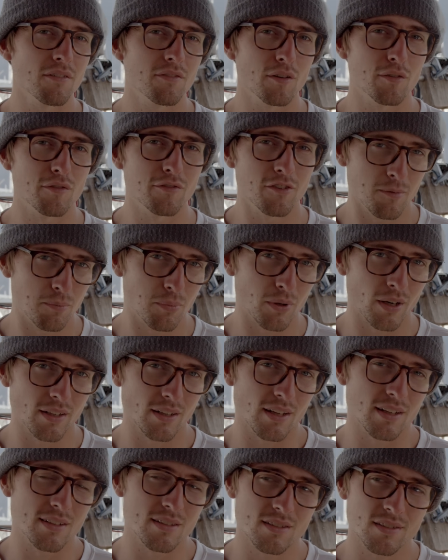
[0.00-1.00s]
of the
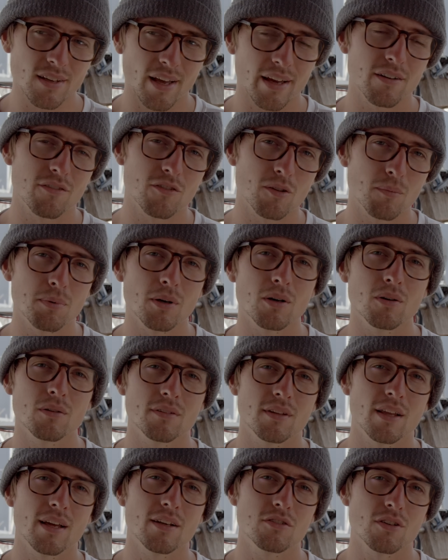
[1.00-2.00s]
footprint inside of the
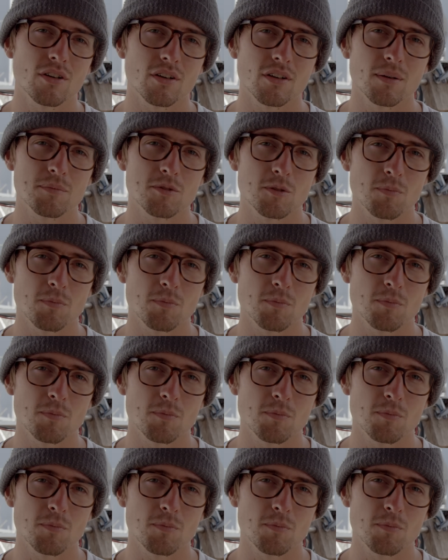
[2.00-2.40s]
boat that took up